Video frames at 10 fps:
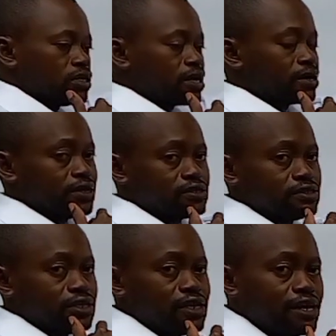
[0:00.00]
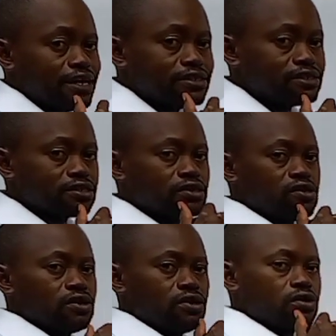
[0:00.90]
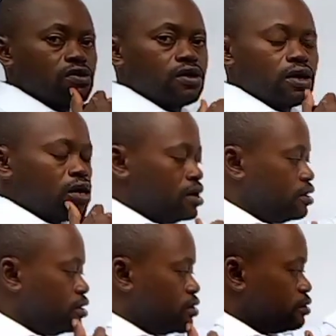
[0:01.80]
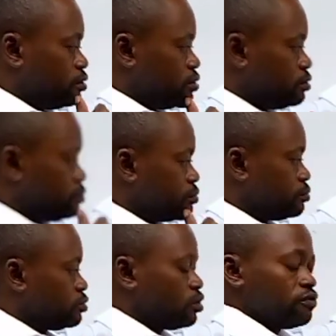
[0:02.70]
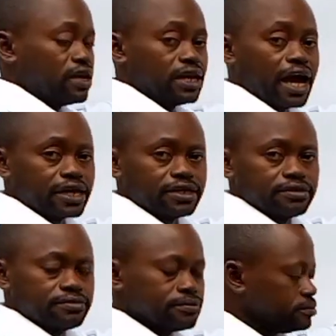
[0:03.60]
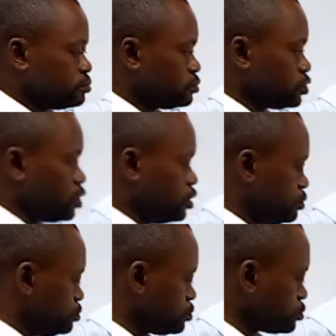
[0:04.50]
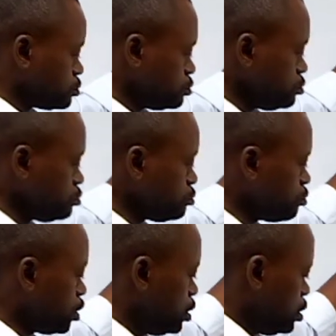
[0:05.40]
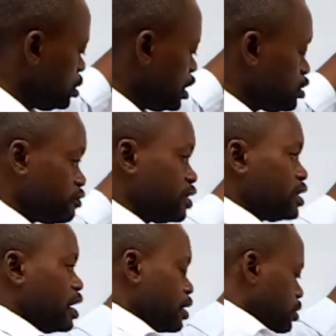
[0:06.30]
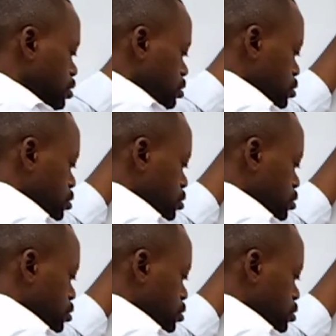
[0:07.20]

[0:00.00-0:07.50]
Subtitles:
in calculating the length of an arc. Okay, length of an arc.